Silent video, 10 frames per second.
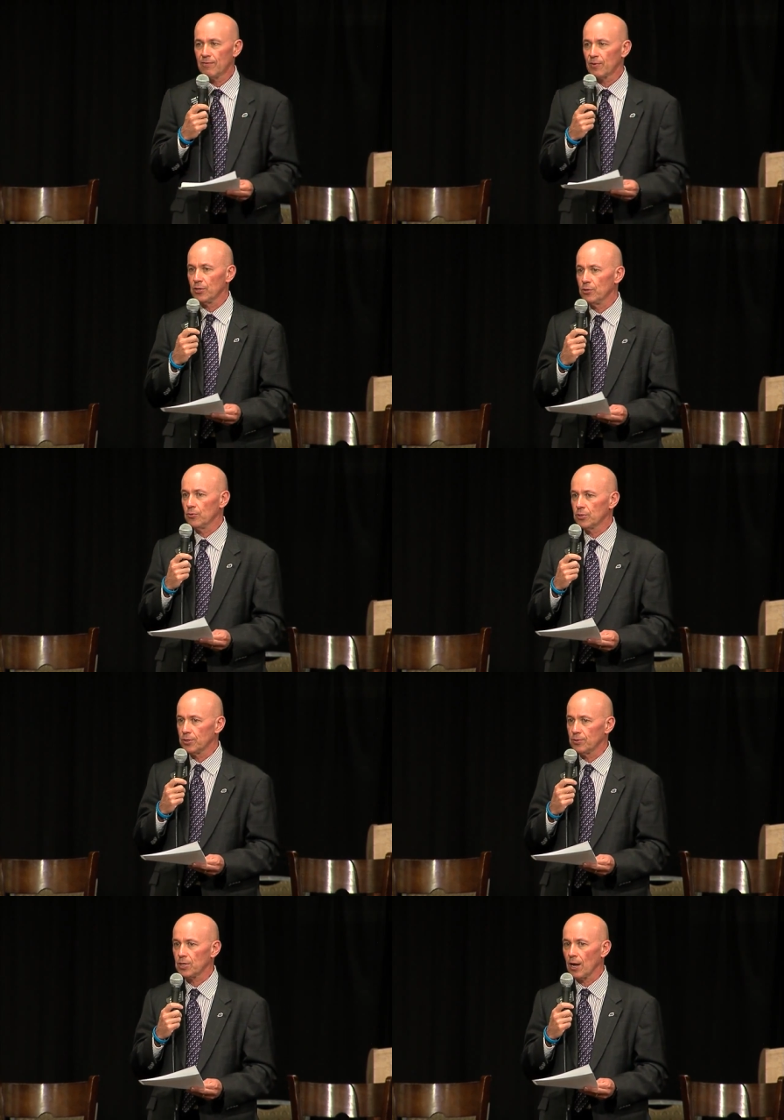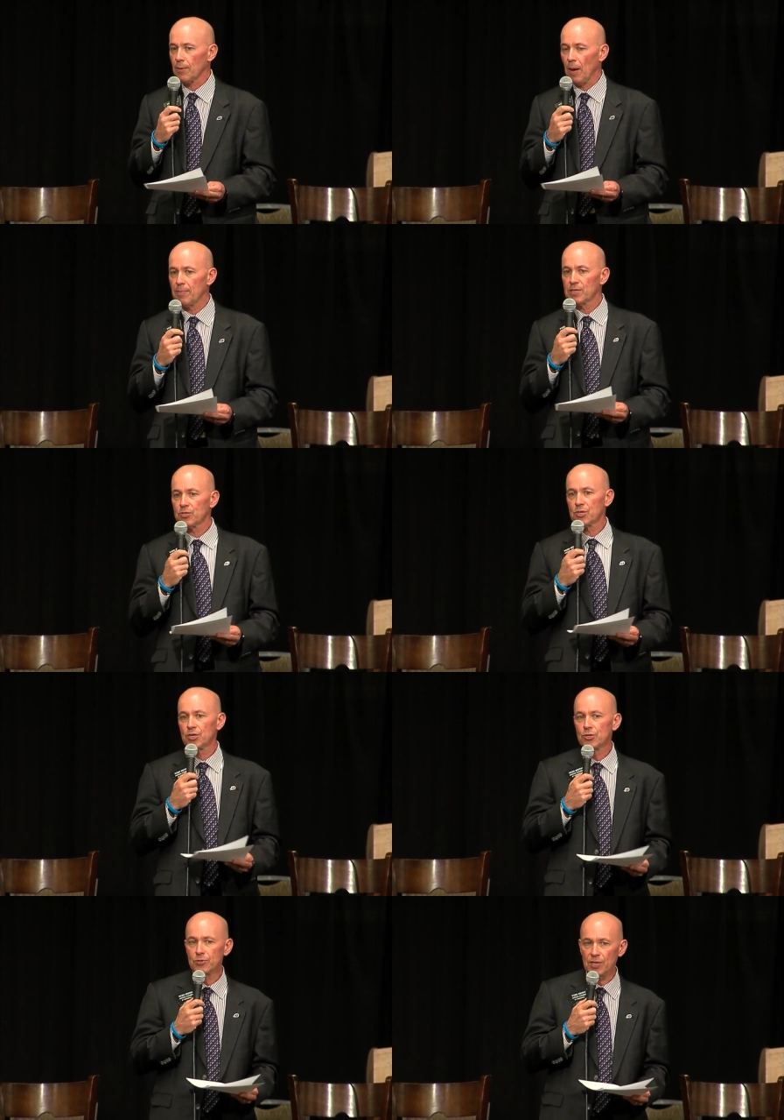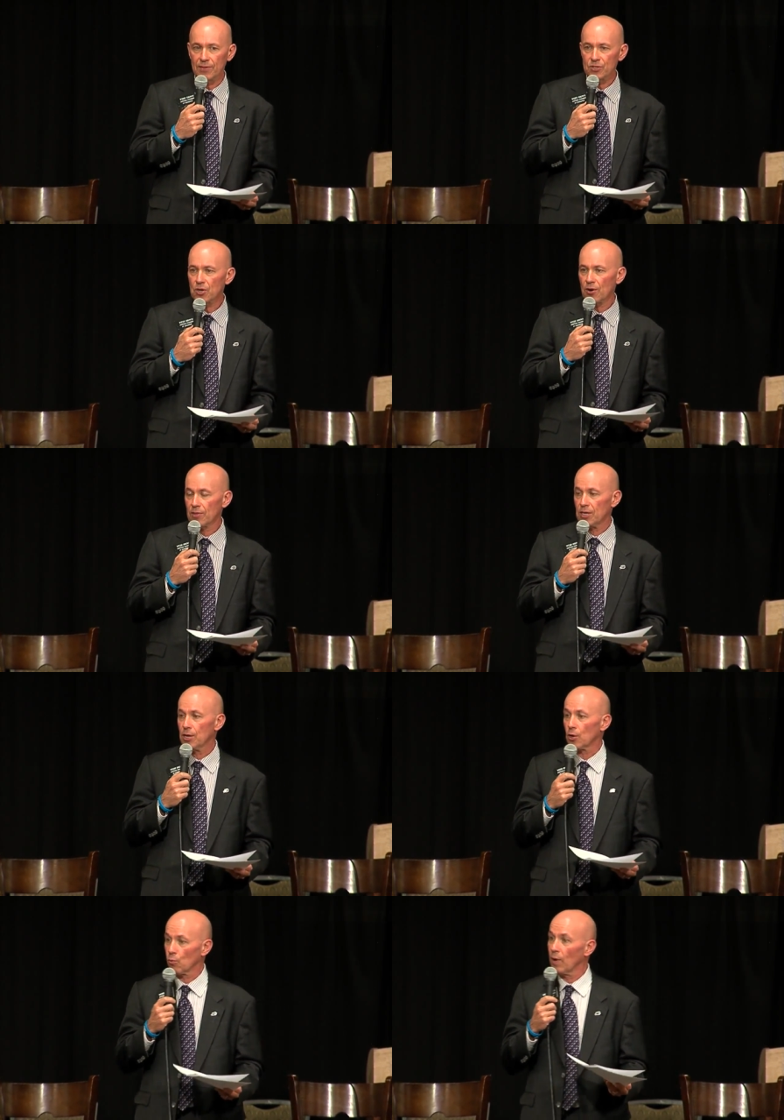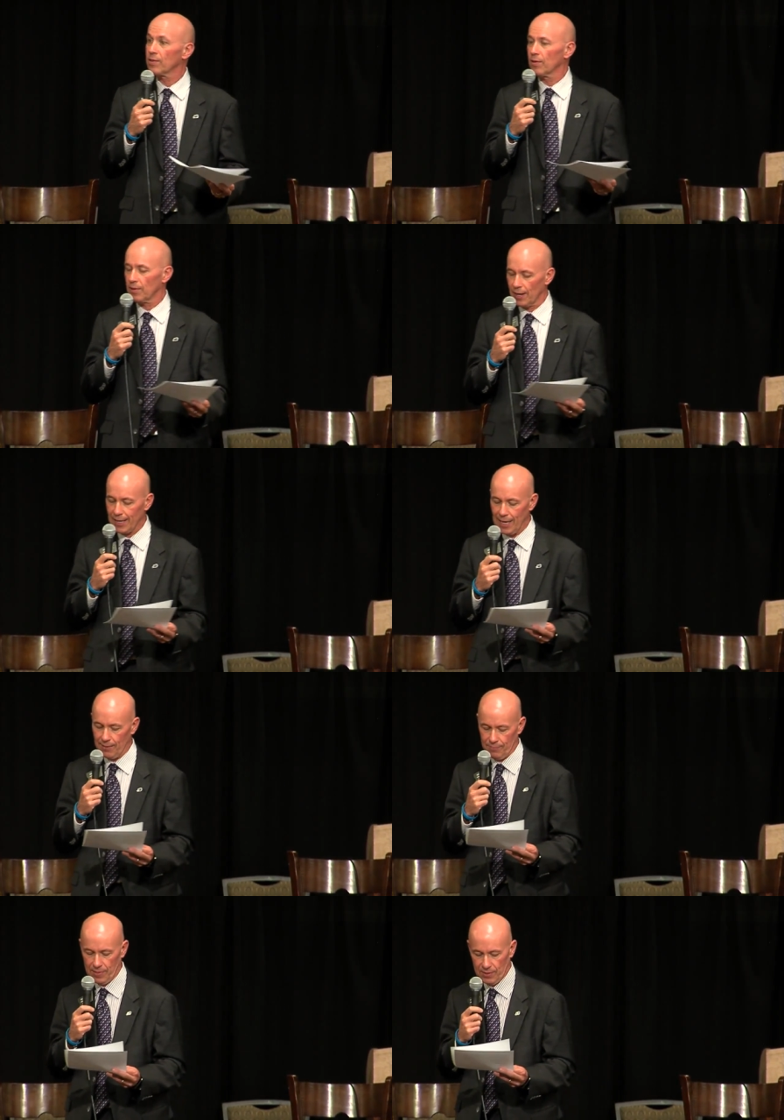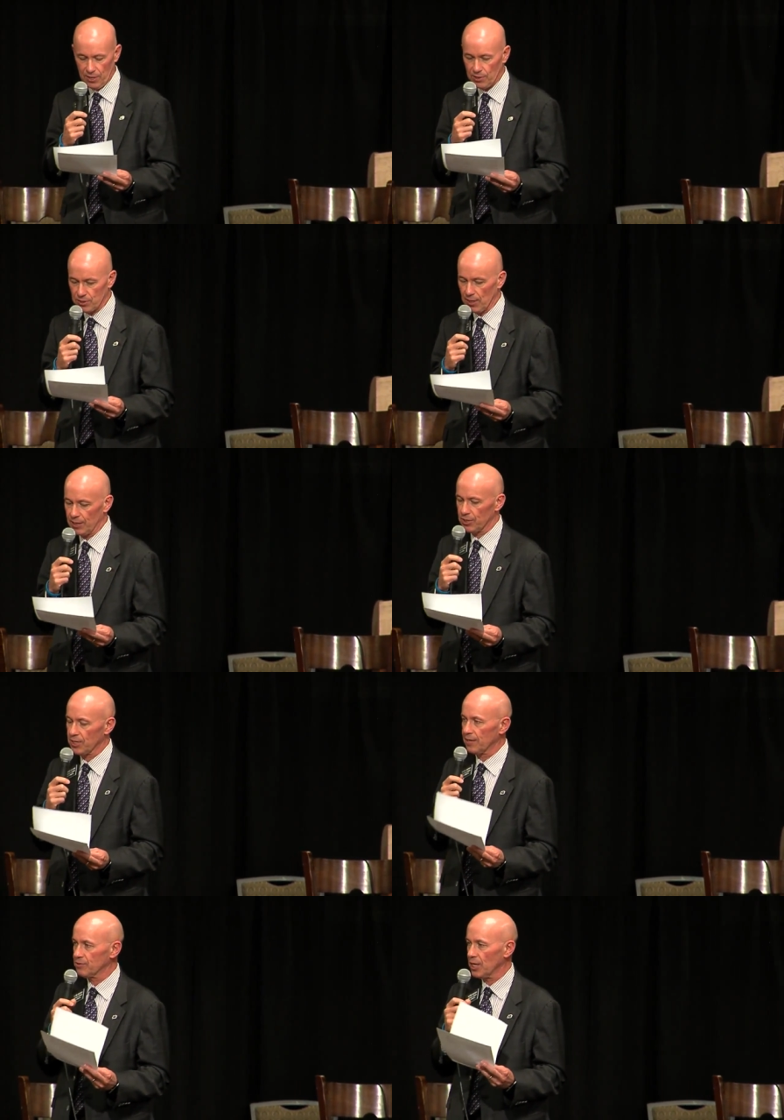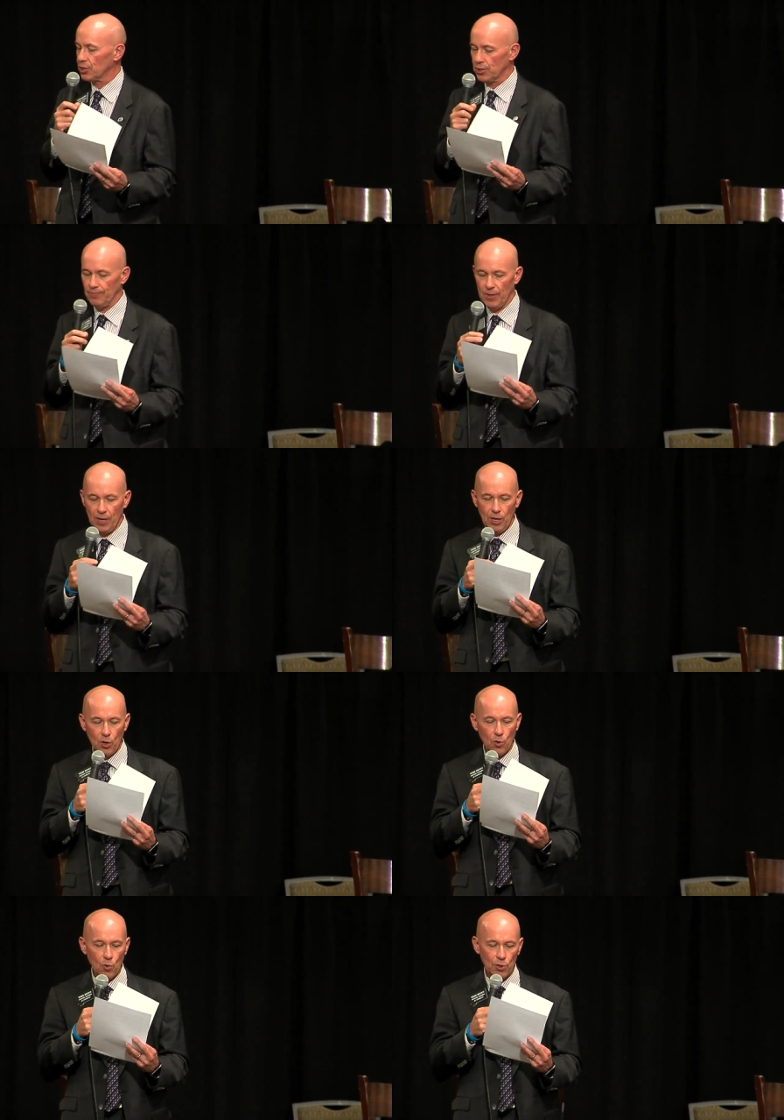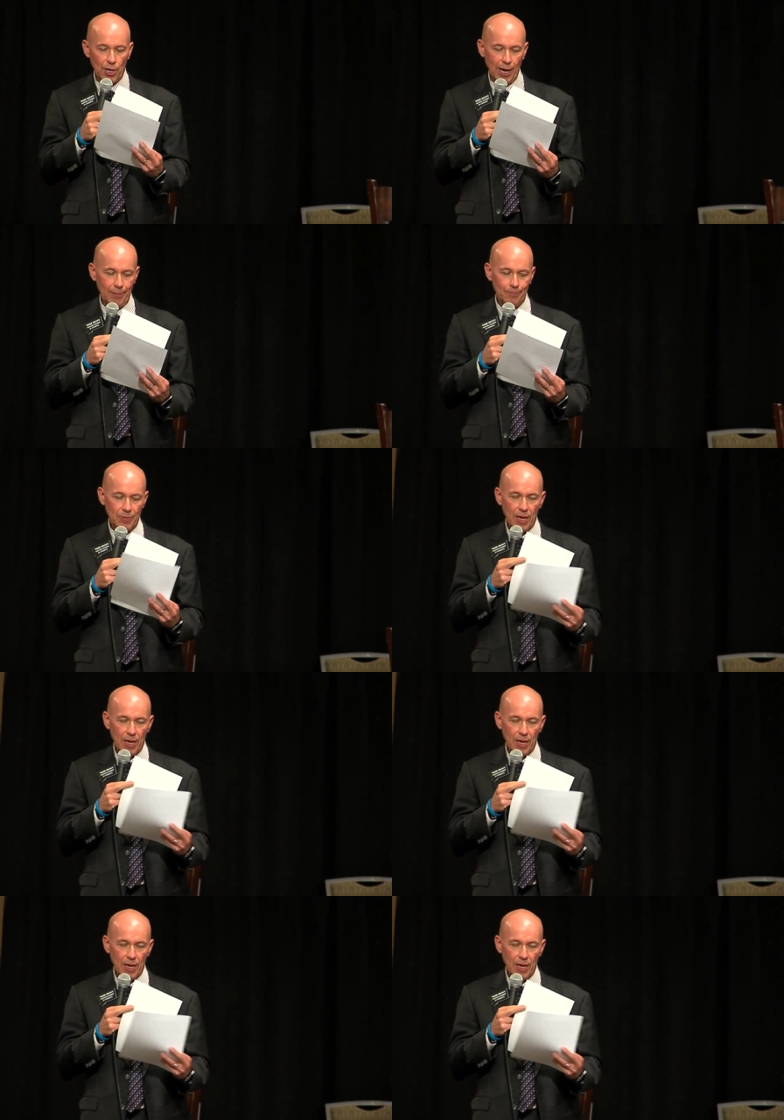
for you to talk about business issues at the start of the year, whether, again, there is a legislative session or not.